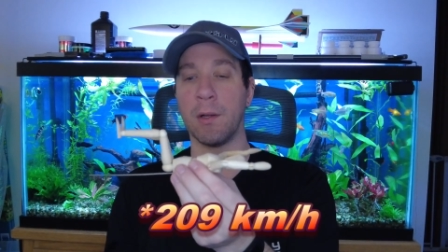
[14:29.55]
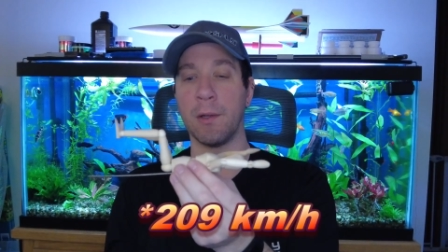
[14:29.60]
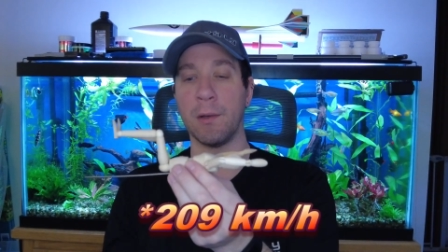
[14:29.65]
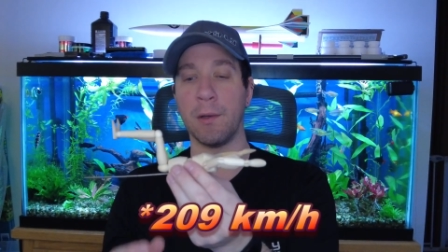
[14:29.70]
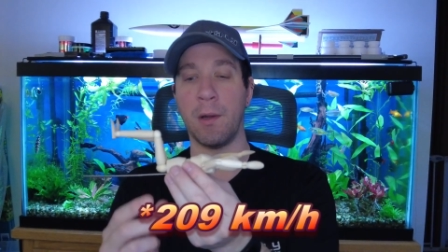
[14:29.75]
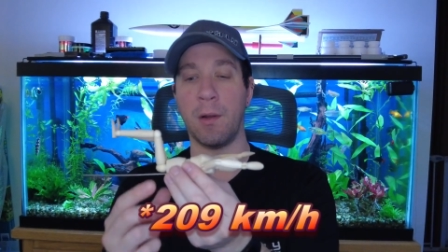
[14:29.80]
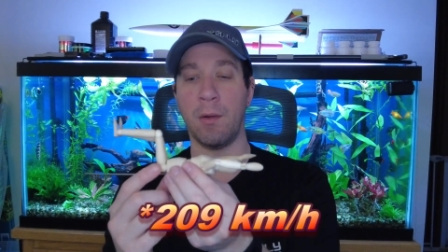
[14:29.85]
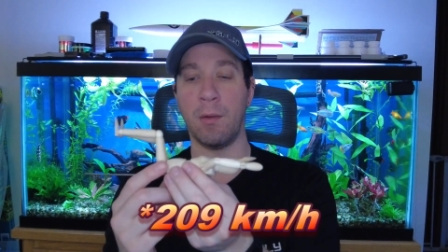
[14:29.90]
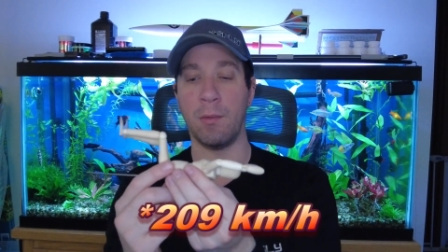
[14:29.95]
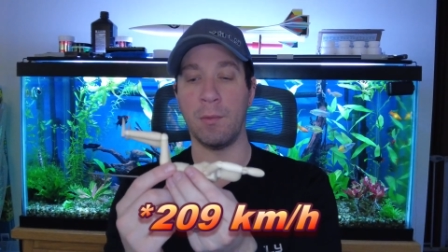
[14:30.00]
You
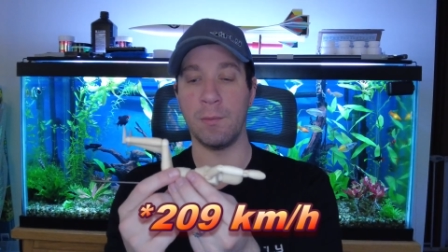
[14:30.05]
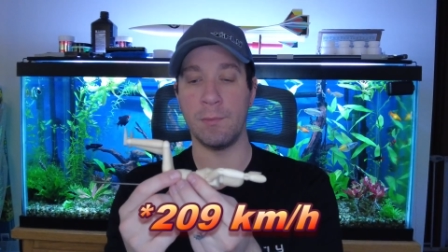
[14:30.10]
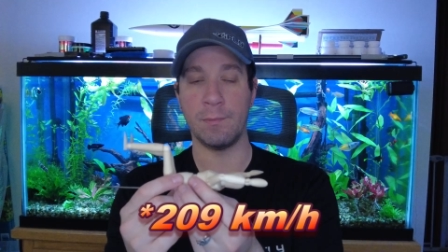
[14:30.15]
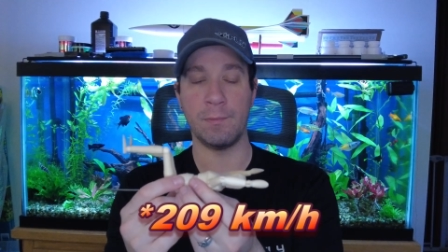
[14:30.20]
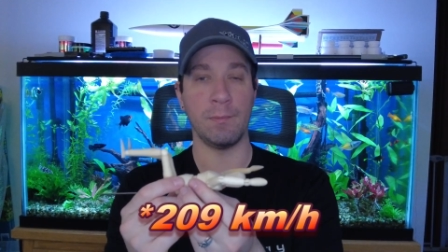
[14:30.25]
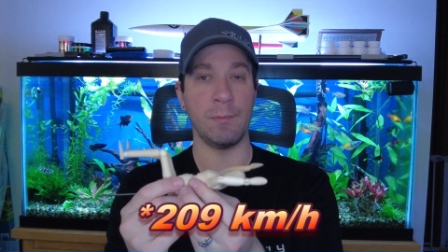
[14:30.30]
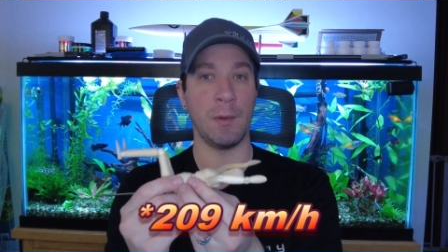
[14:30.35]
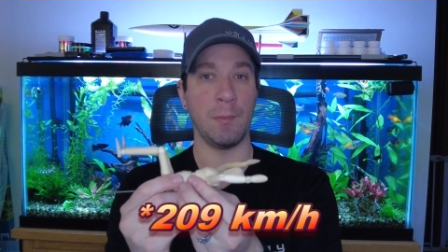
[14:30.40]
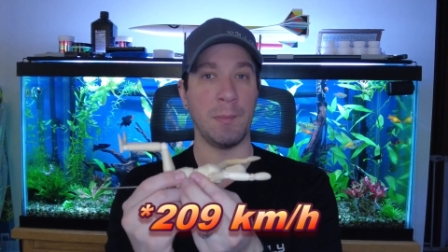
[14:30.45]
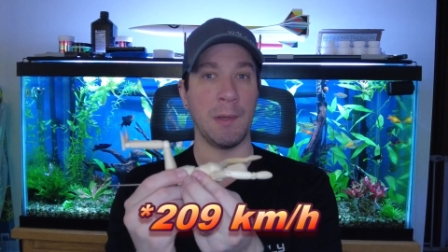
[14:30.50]
know,
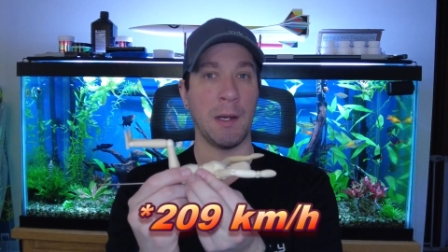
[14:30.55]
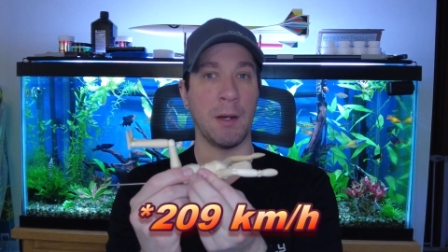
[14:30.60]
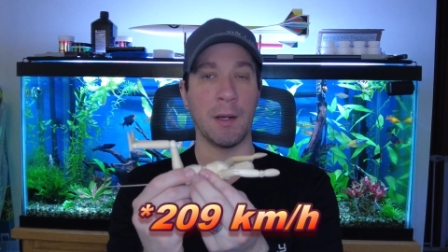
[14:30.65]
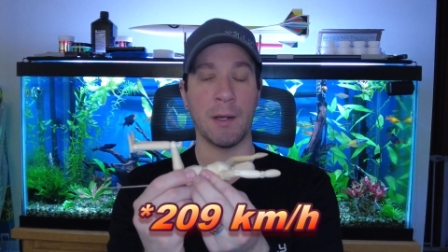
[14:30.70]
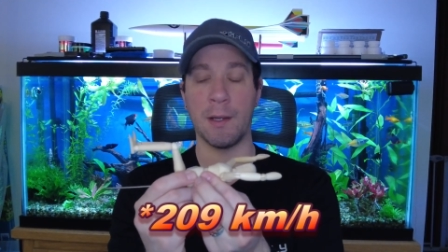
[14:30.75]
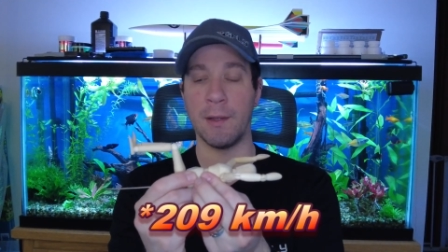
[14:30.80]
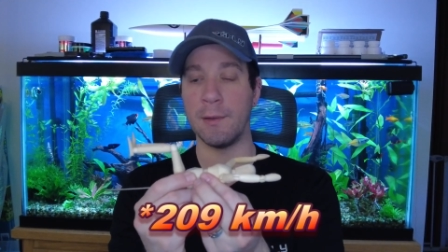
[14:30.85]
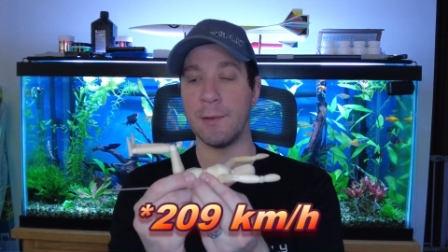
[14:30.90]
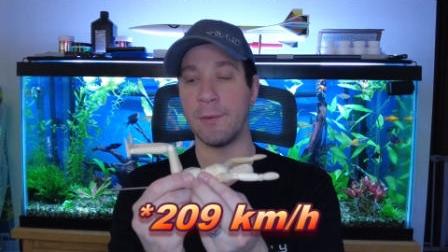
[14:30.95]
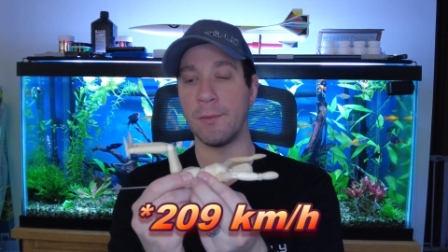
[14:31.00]

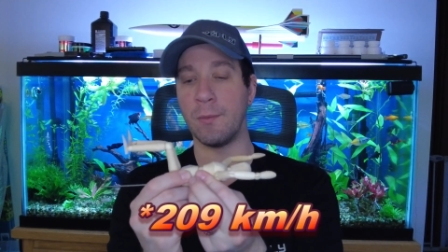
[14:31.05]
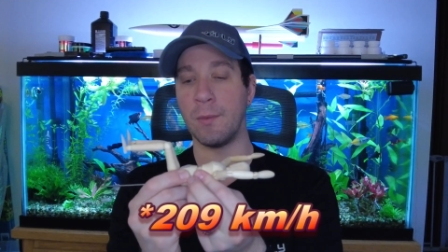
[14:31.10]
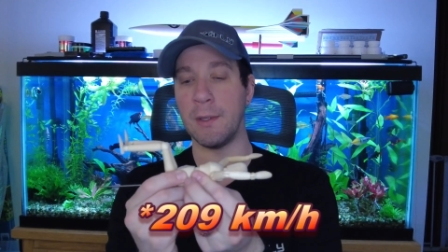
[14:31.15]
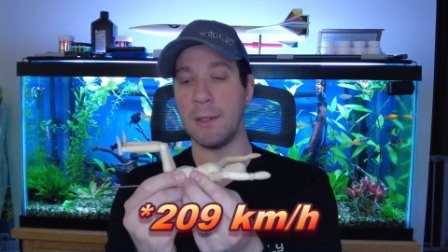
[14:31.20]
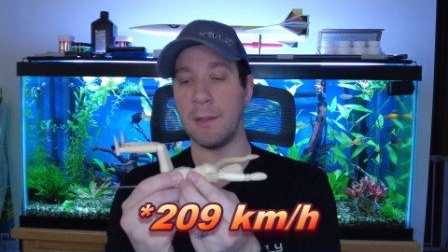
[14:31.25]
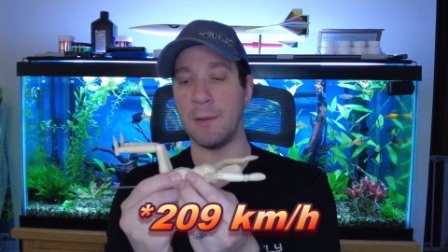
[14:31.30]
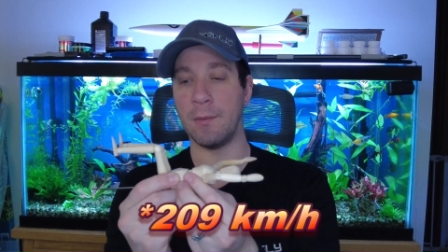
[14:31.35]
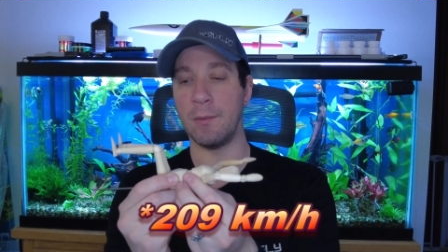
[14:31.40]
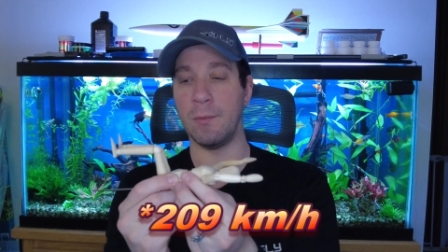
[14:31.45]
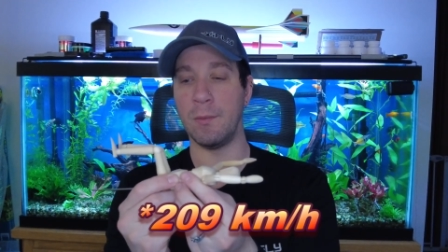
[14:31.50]
Americans
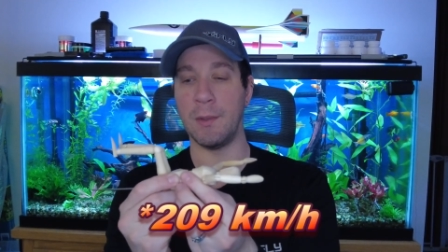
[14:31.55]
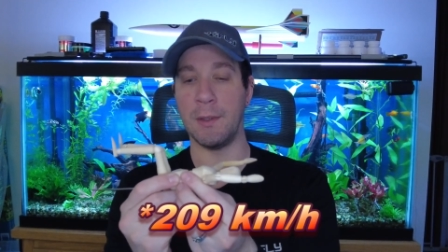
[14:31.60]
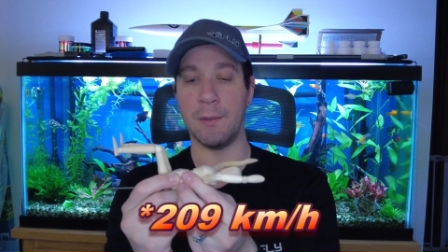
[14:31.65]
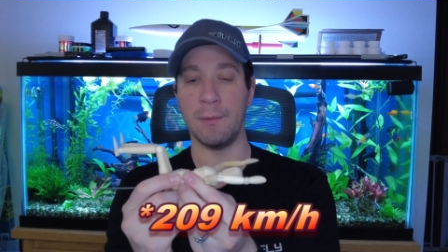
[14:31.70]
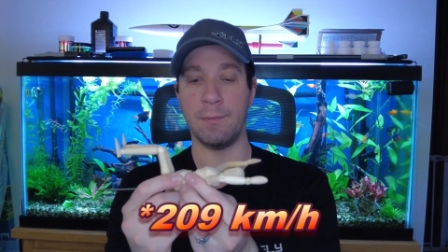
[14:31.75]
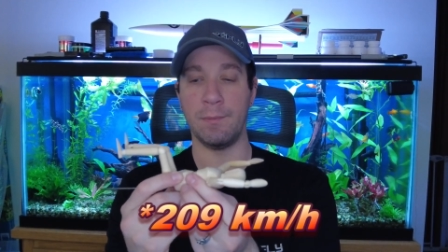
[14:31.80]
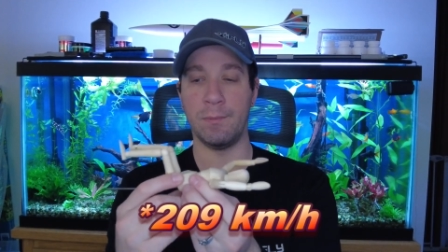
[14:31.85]
we we